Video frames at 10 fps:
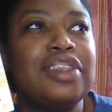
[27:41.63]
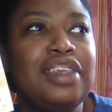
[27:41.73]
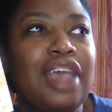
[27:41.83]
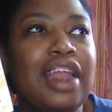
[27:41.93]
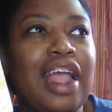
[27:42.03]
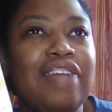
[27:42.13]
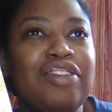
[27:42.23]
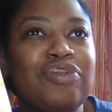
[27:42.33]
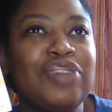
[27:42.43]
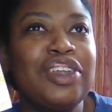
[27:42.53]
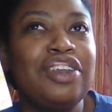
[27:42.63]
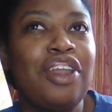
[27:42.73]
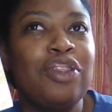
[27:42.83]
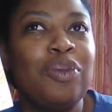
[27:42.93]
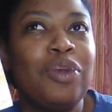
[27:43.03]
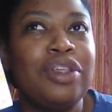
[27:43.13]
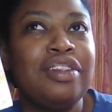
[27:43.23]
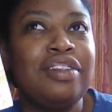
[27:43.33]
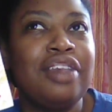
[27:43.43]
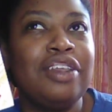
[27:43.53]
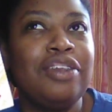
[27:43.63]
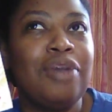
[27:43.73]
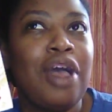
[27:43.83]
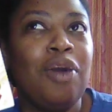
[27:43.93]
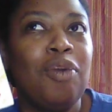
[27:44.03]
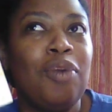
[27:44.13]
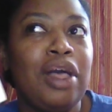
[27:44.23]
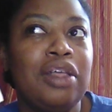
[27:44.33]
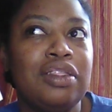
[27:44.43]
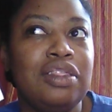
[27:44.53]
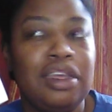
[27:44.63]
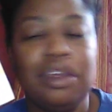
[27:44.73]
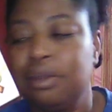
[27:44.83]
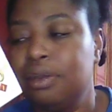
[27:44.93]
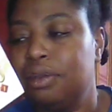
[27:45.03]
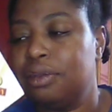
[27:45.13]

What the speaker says: gonna have to read another one to tell you how well they're